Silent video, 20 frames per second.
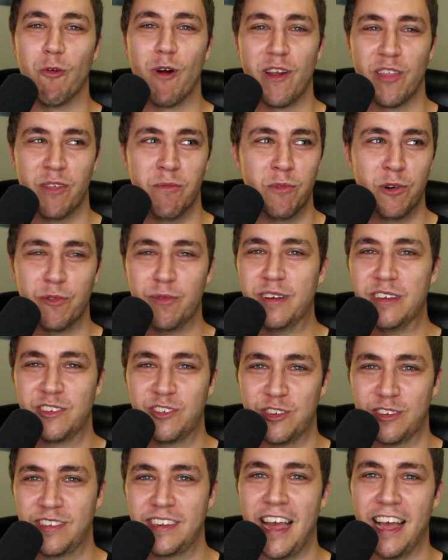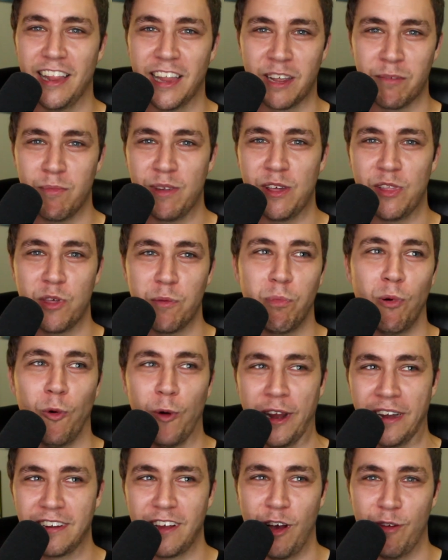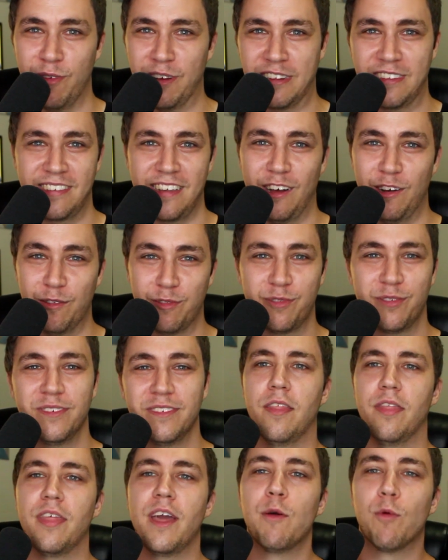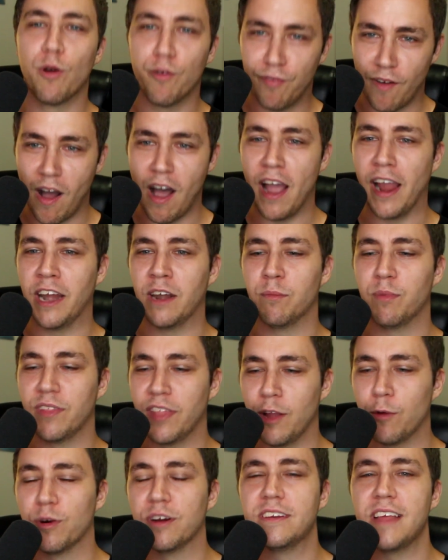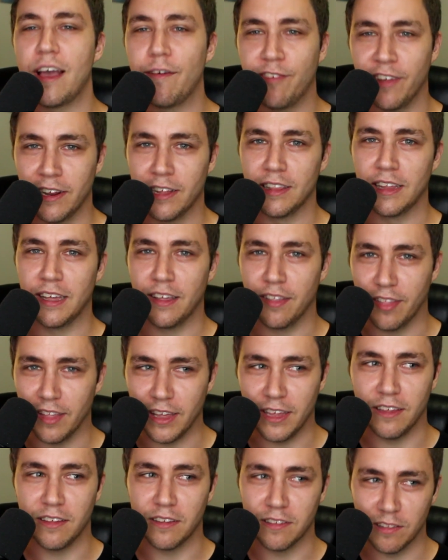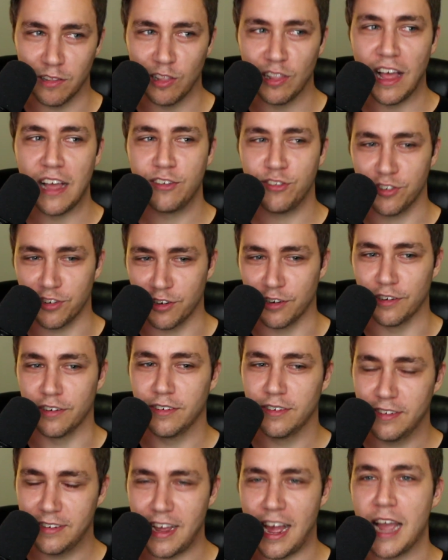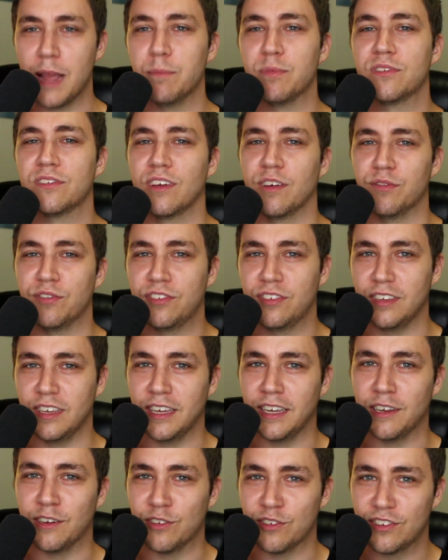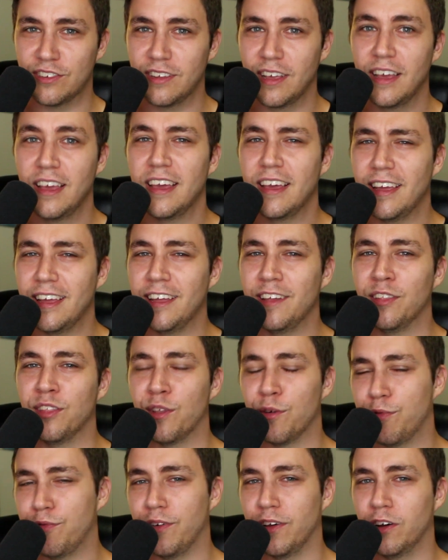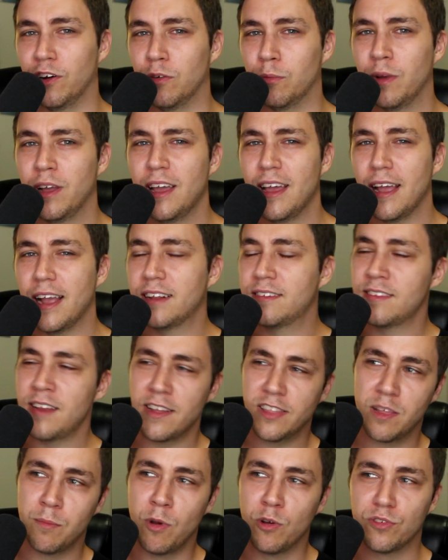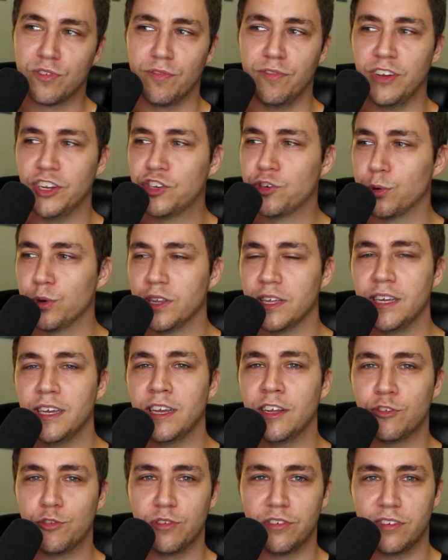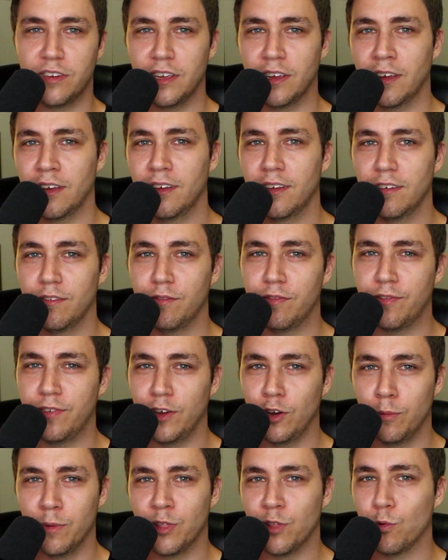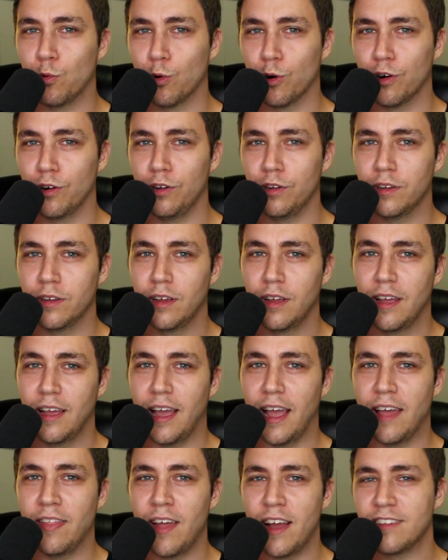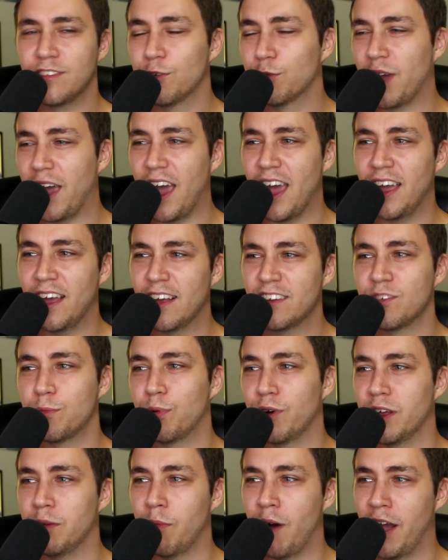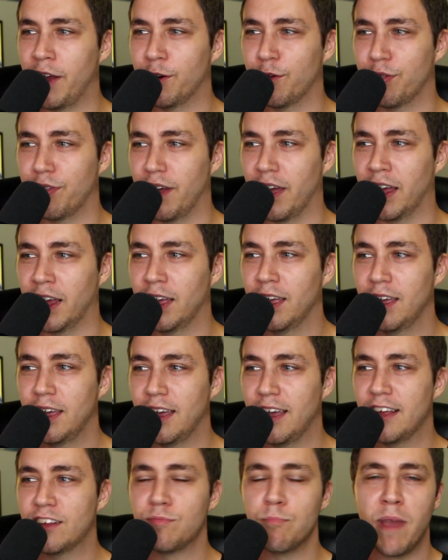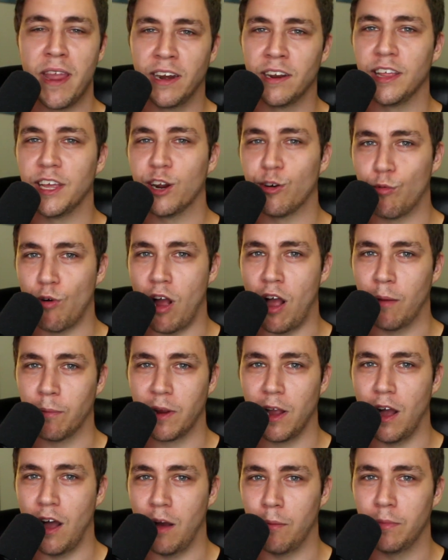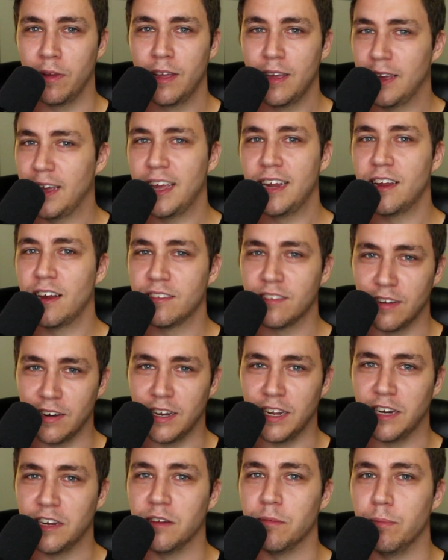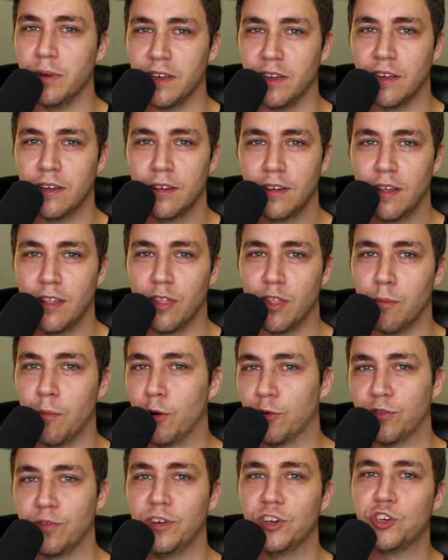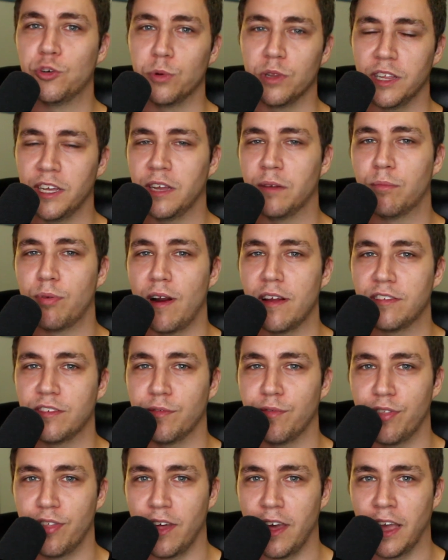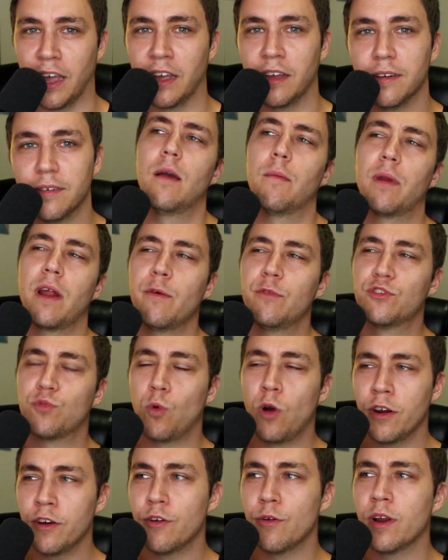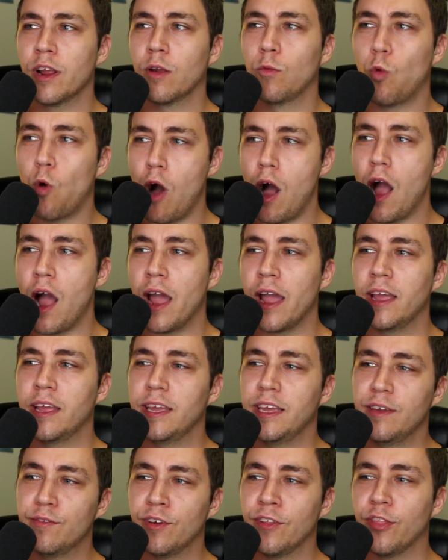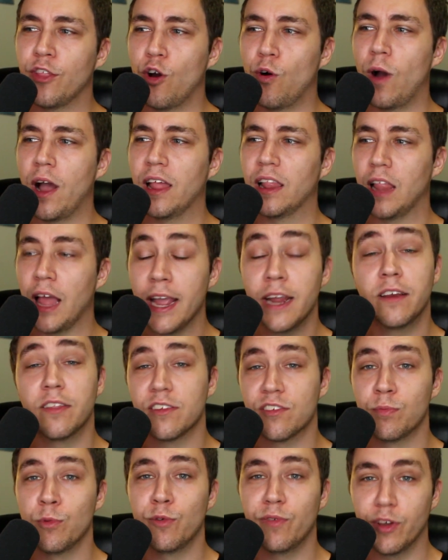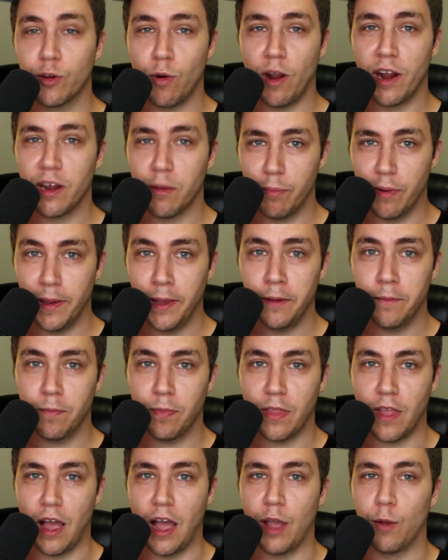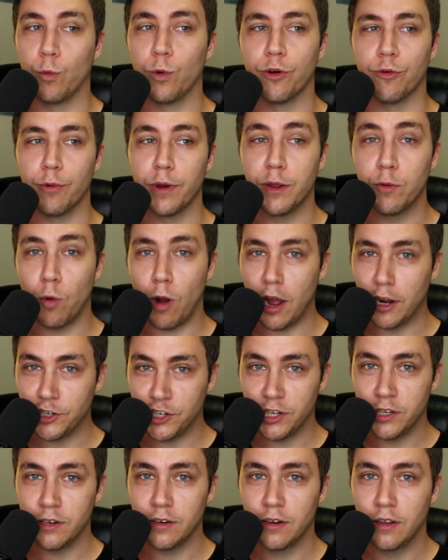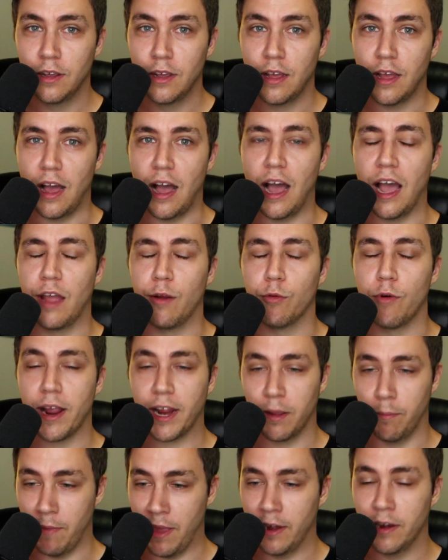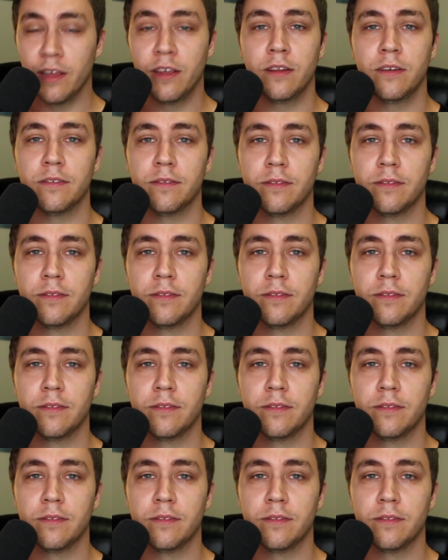where the movie is just telling me the point of itself. They were fine, but they were definitely the lesser types of scenes in the film. It's not the most visually interesting film in the world, and that's okay. That's a pretty minor thing. It's mainly a rom com. It doesn't need to be the most visually impressive thing. But I was wondering why, even though I liked this movie quite a bit, I would rewatch it. I recommend it.